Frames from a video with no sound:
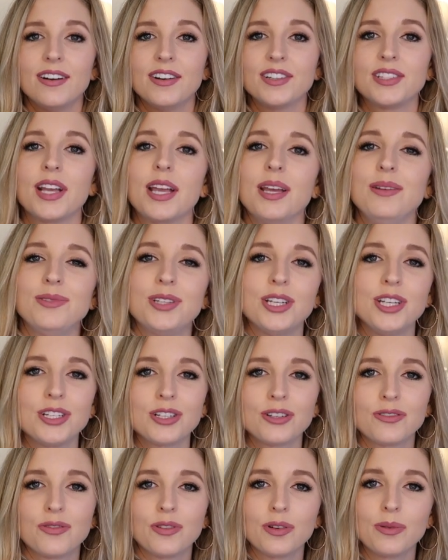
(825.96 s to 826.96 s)
was a game
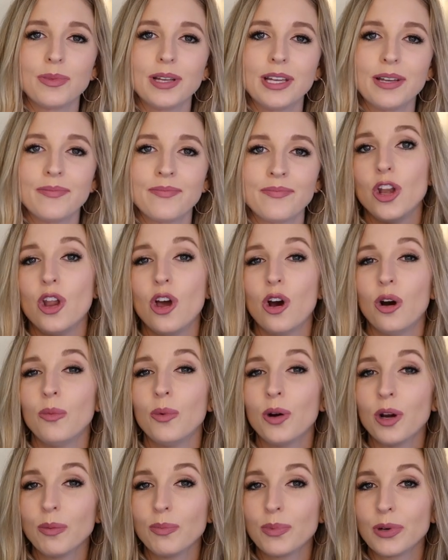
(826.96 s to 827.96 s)
changer for me. No
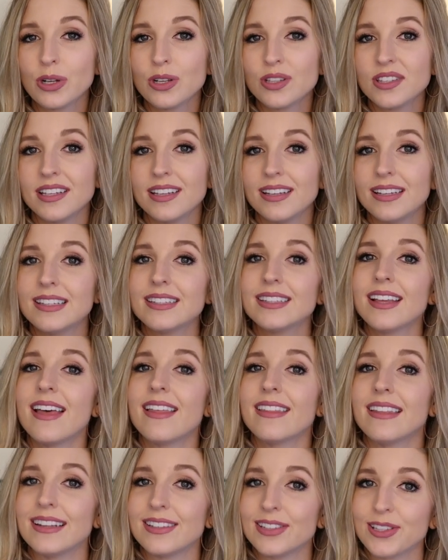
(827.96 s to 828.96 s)
more bruises,
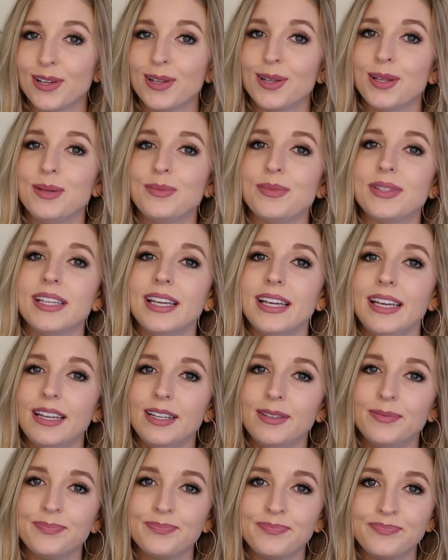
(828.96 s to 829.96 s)
that's all I'm
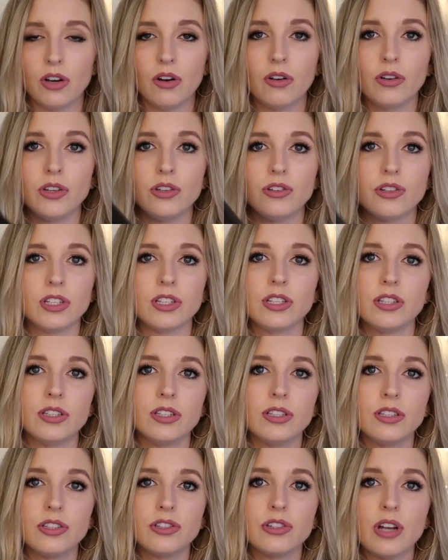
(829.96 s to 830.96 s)
saying. So you just
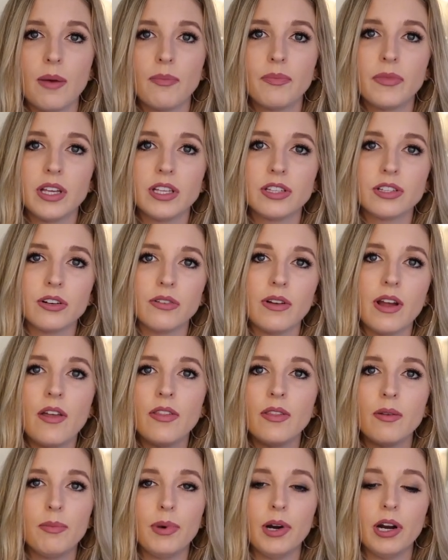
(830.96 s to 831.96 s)
strap this
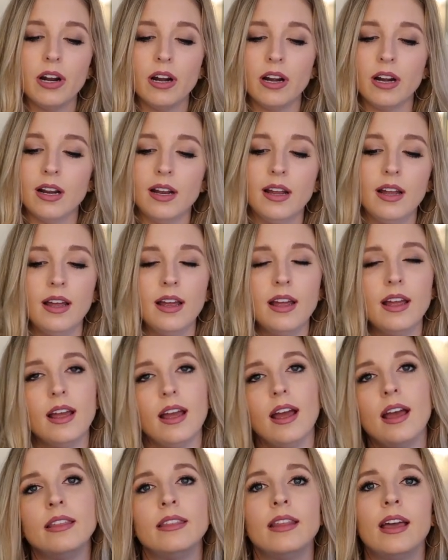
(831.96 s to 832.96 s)
around the bar
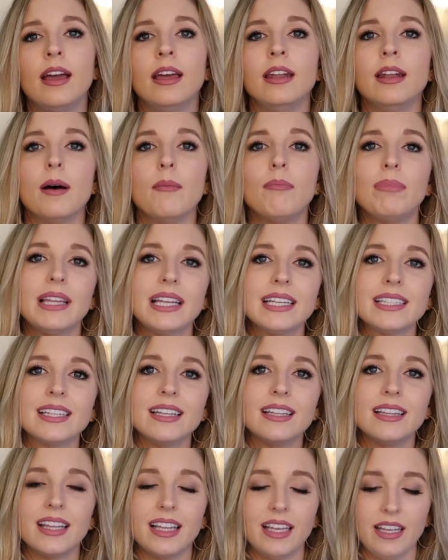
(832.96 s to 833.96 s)
and then
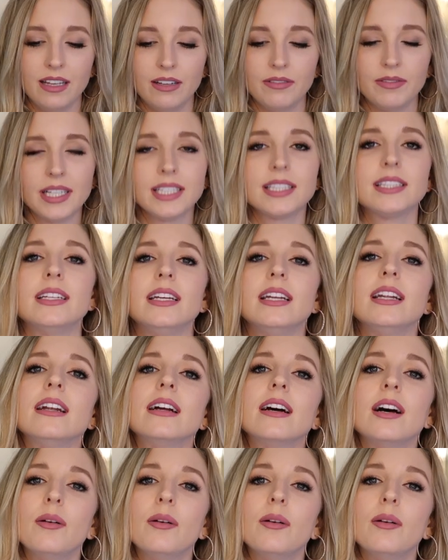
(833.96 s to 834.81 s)
pleasantly rest it